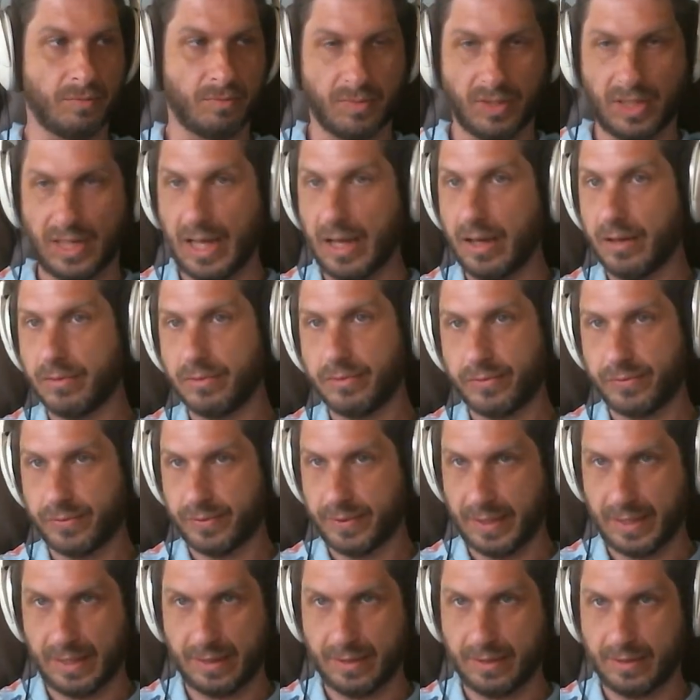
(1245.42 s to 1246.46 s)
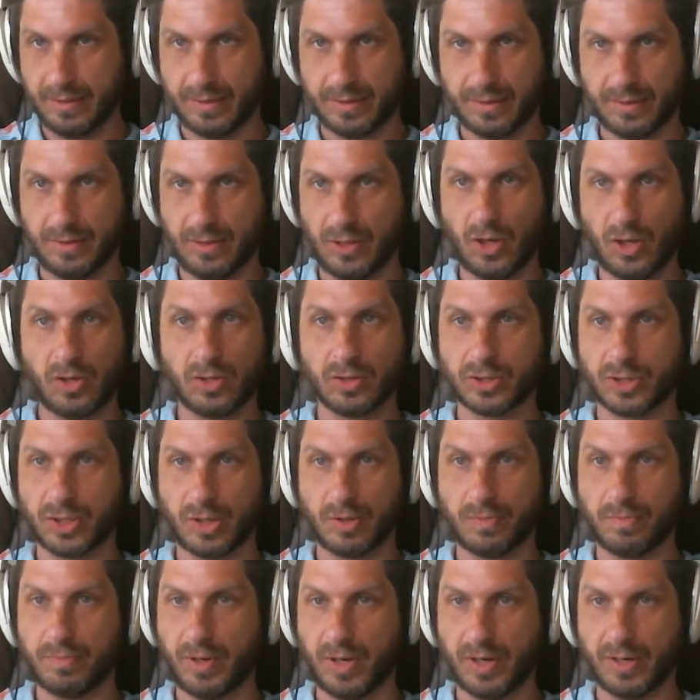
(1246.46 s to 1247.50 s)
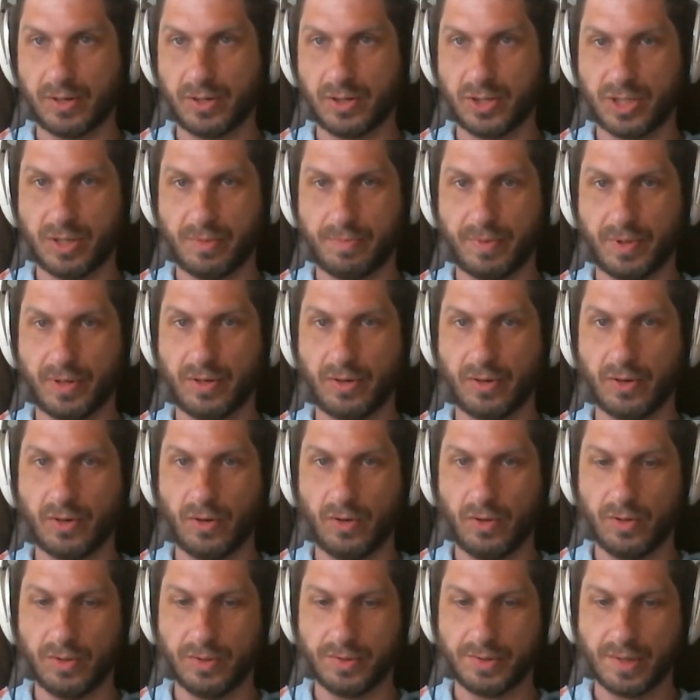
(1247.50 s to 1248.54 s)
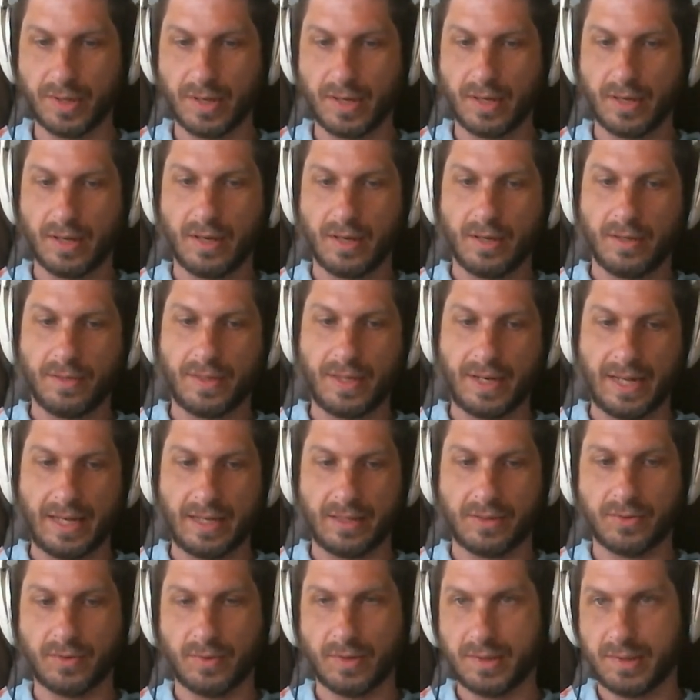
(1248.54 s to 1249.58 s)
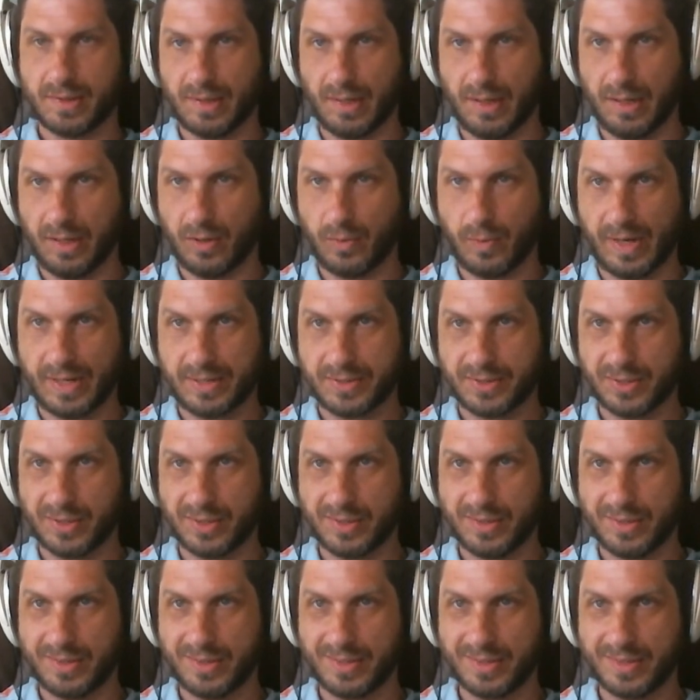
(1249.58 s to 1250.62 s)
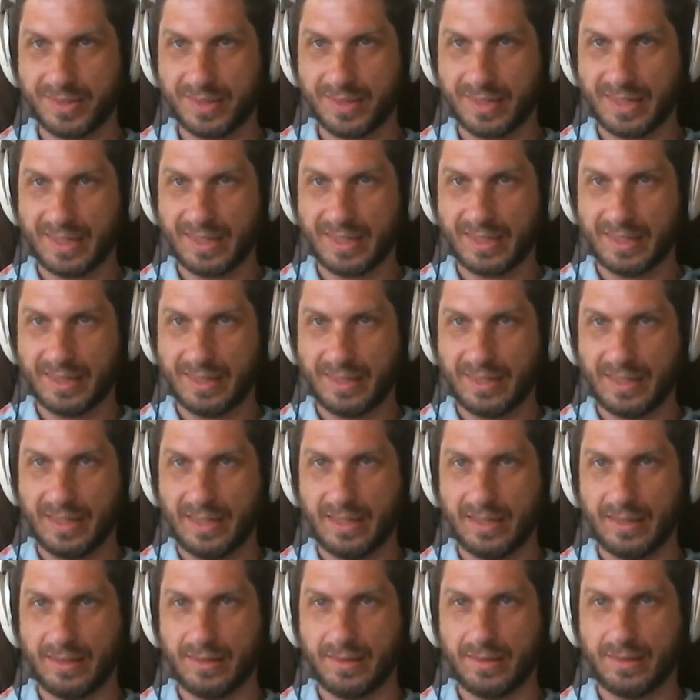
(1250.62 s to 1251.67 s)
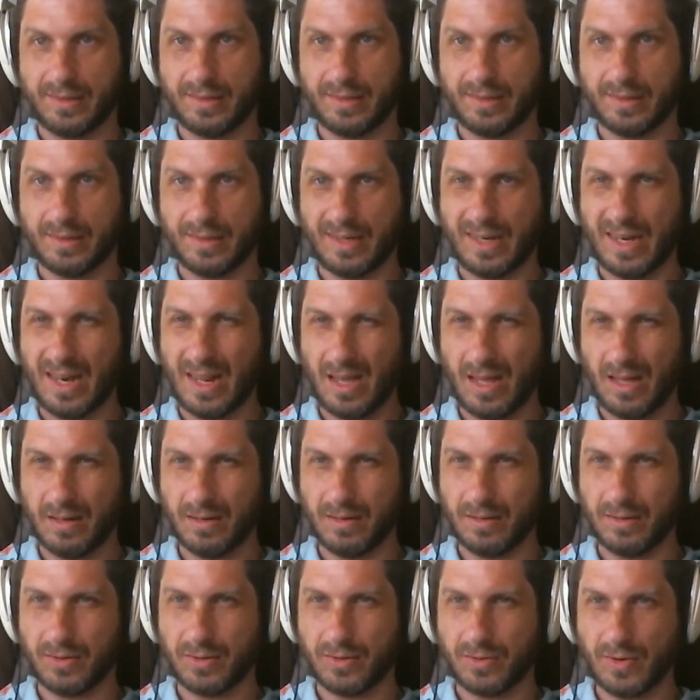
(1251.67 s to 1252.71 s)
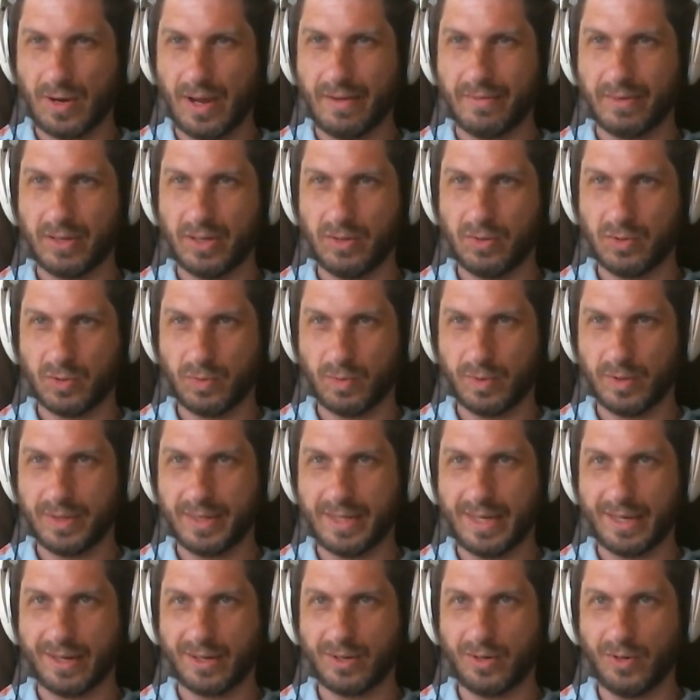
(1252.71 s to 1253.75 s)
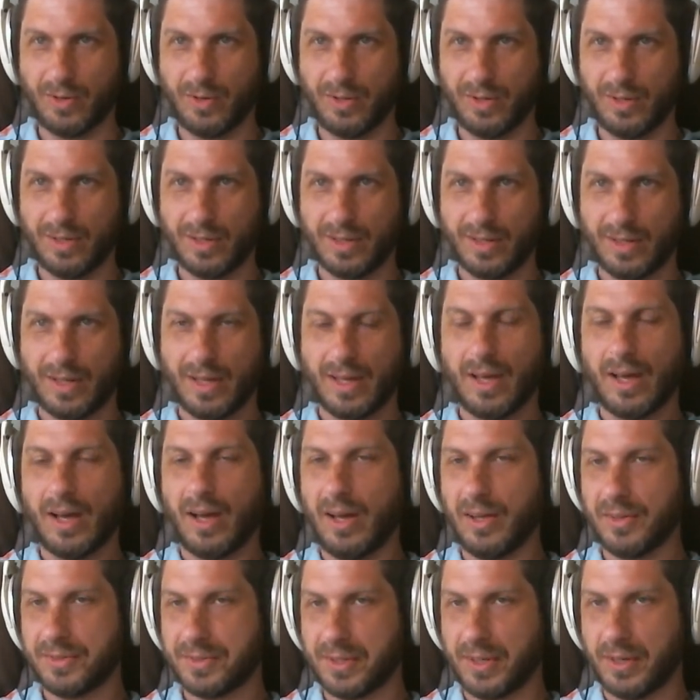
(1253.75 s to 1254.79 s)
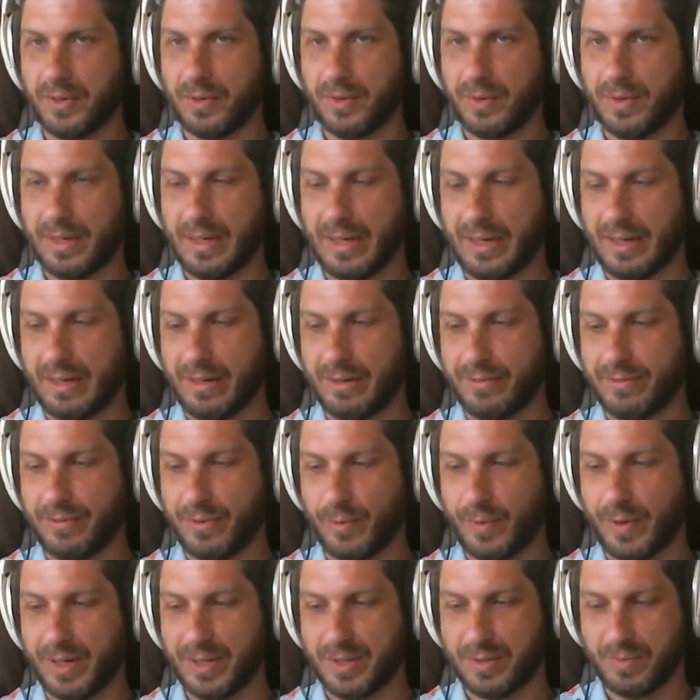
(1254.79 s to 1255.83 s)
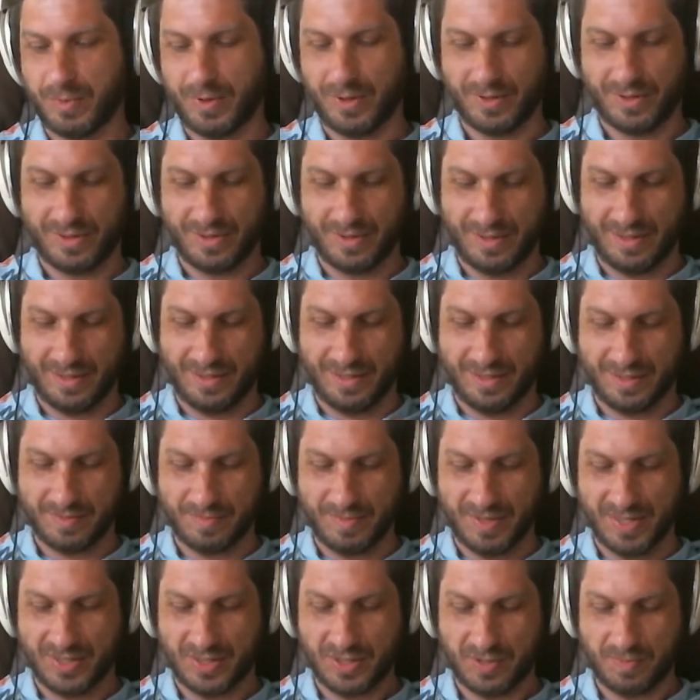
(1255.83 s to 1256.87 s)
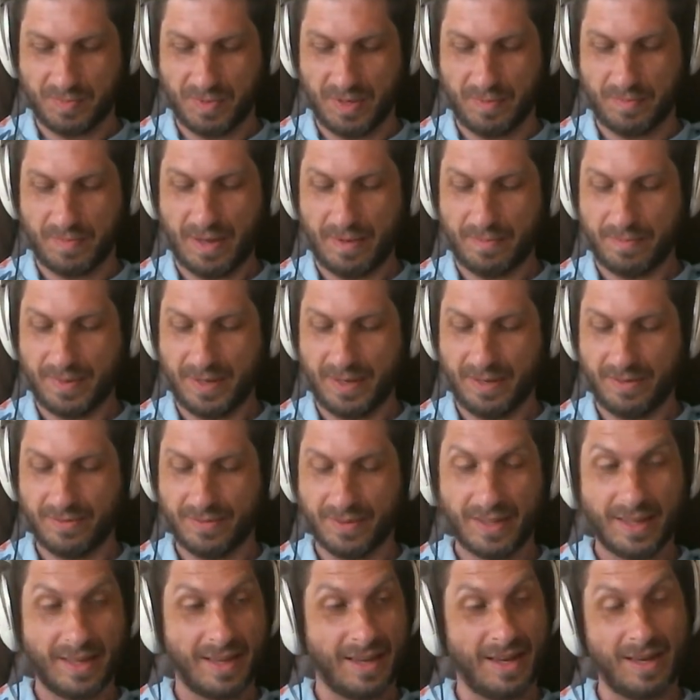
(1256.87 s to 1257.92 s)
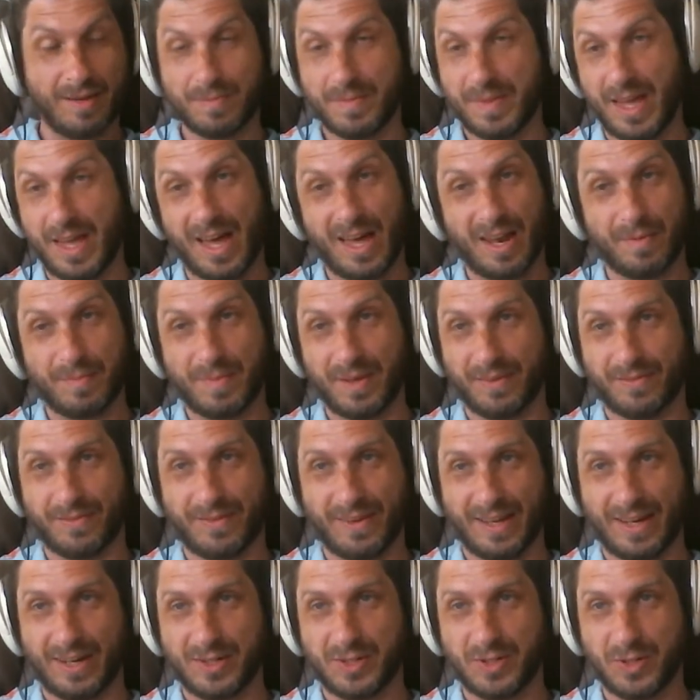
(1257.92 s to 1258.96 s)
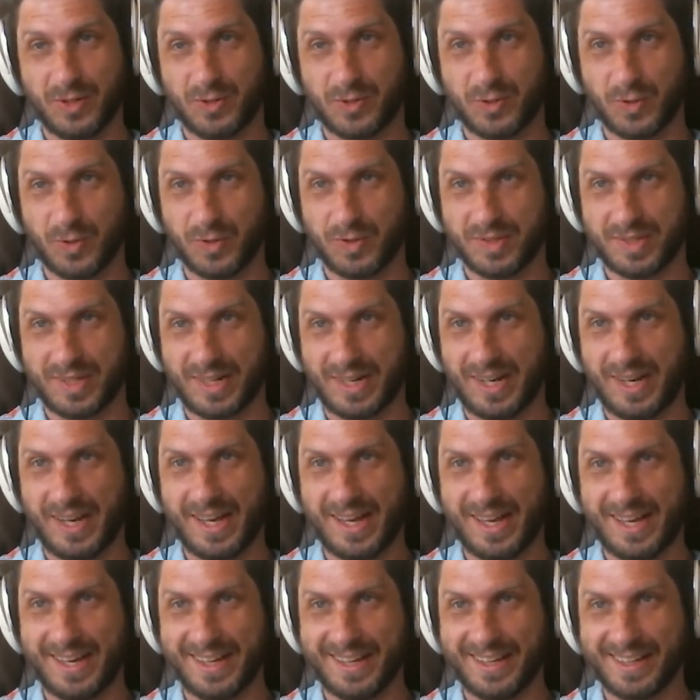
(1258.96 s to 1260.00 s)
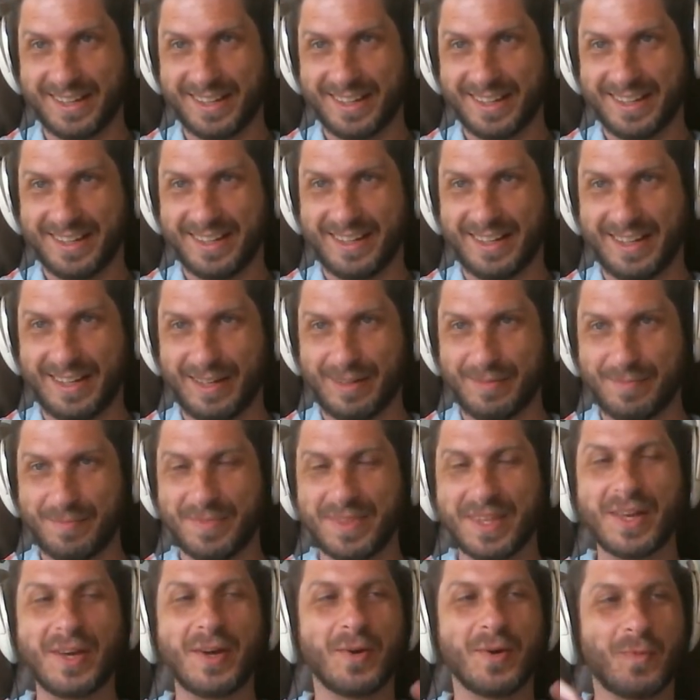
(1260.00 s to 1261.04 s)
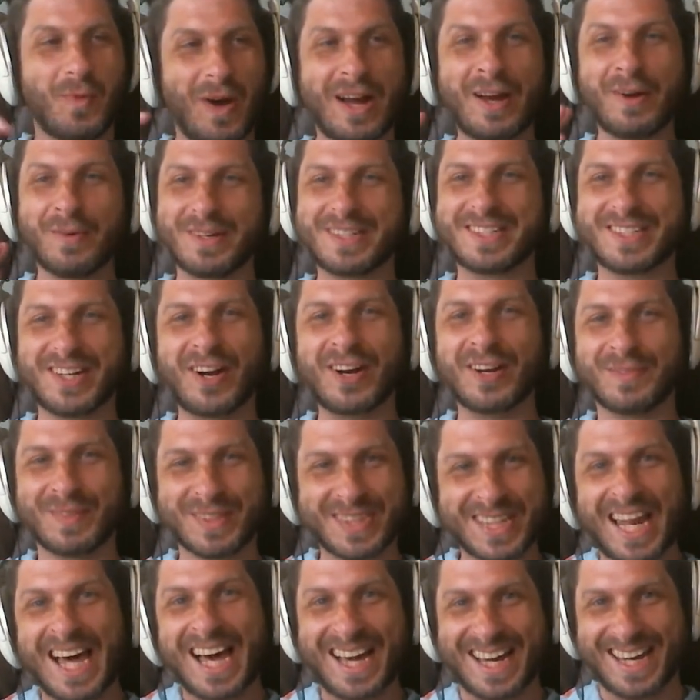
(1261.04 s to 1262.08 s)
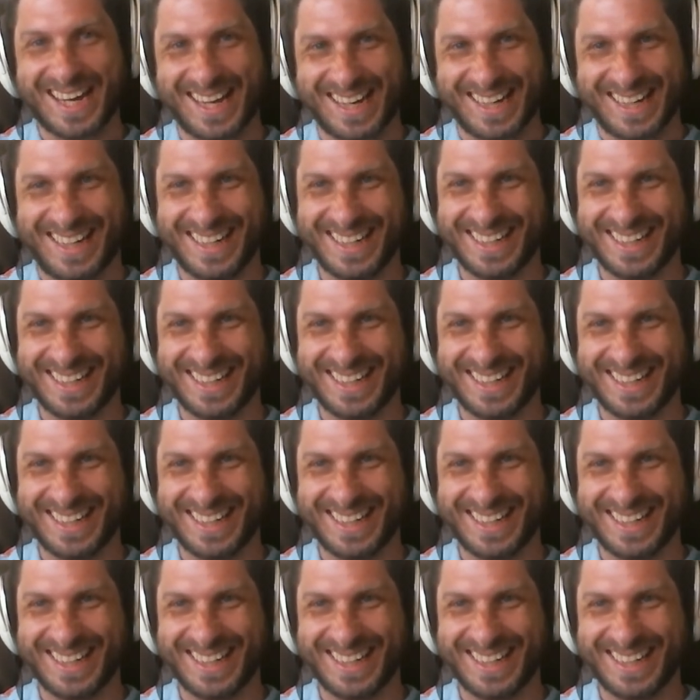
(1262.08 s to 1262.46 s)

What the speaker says: love and long-term partnership are your goals, then answering silly questions is not driving you toward that goal. Also, for what it's worth, and this might just be a pet peeve, I'm not a big fan of 2 truths and a lie. Why are we starting with lying?